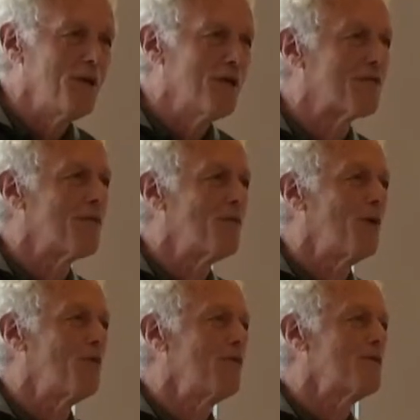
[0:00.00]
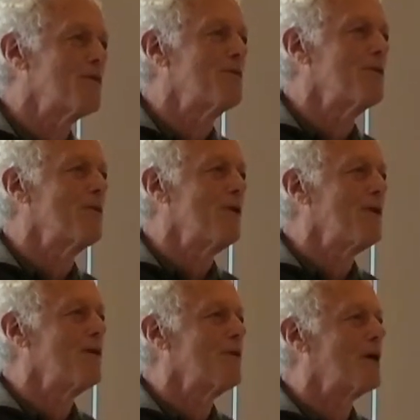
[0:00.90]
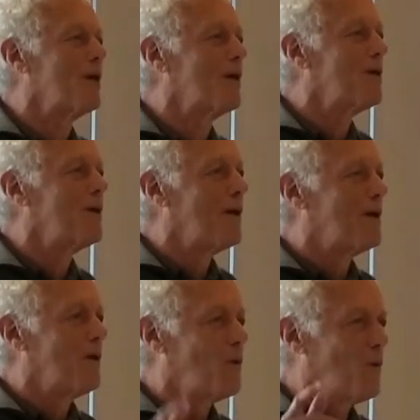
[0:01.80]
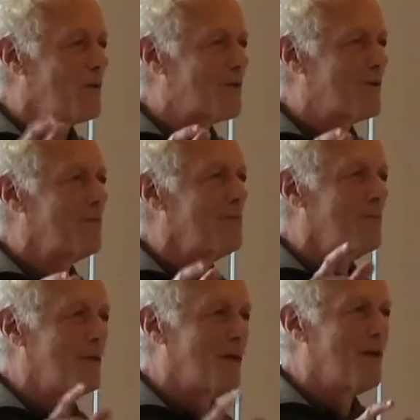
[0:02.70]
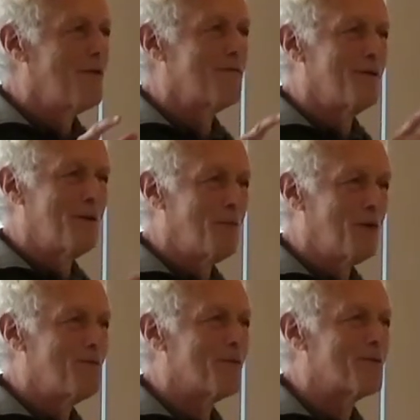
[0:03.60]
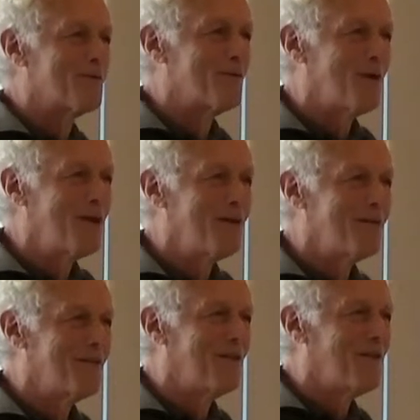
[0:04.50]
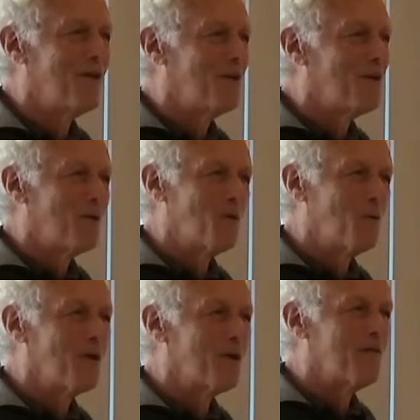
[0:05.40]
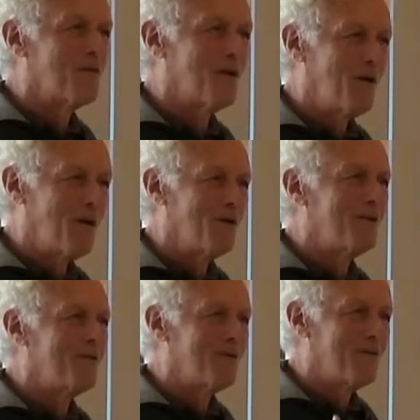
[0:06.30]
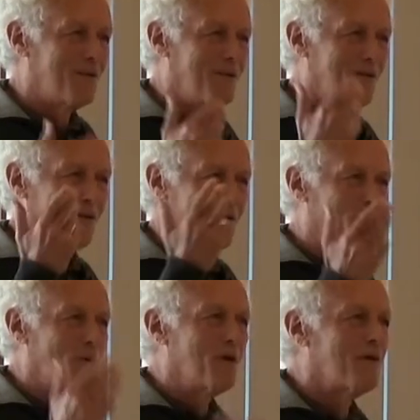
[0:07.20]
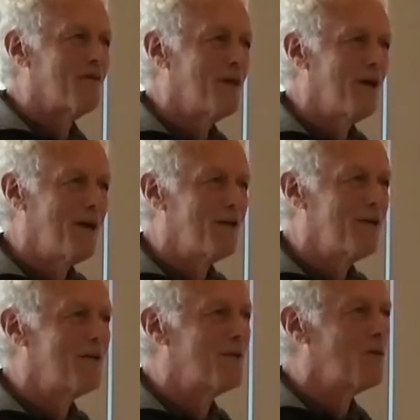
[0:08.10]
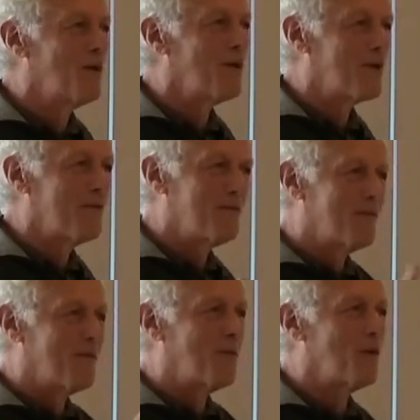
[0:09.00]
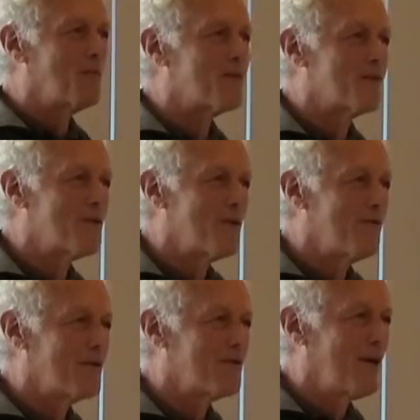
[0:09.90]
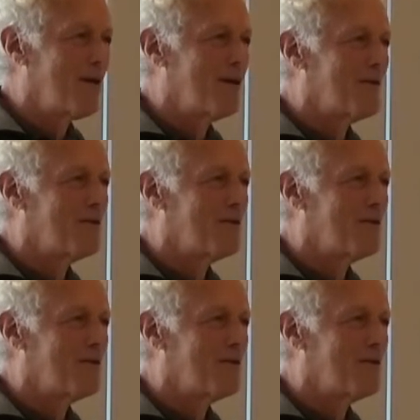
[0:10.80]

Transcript: hear from what we've just been talking about? Wisdom, love, and purpose, right? The work of the heart, the work of the head, the work of purpose, service, and.